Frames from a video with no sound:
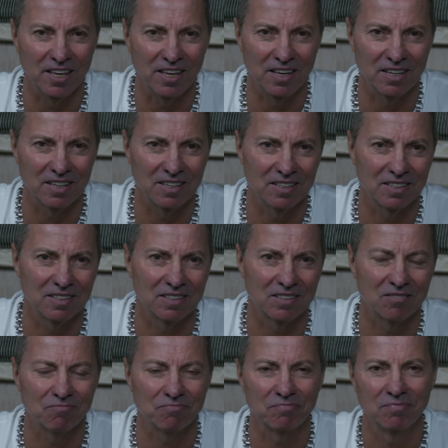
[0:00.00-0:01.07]
has taken
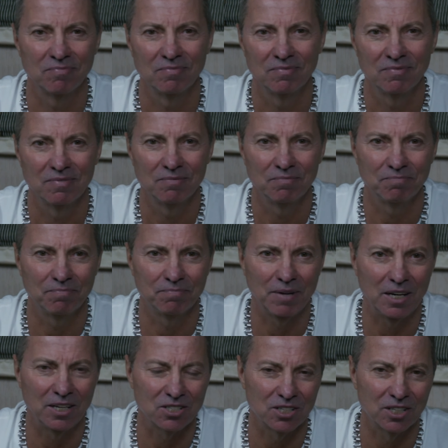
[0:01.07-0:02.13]
the path
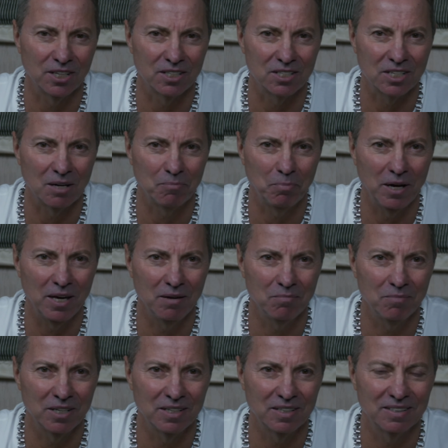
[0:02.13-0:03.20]
of burning
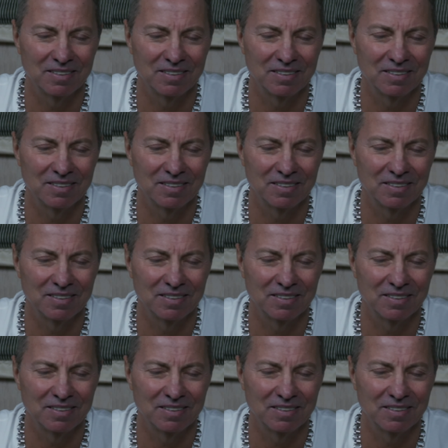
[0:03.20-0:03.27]
minerals,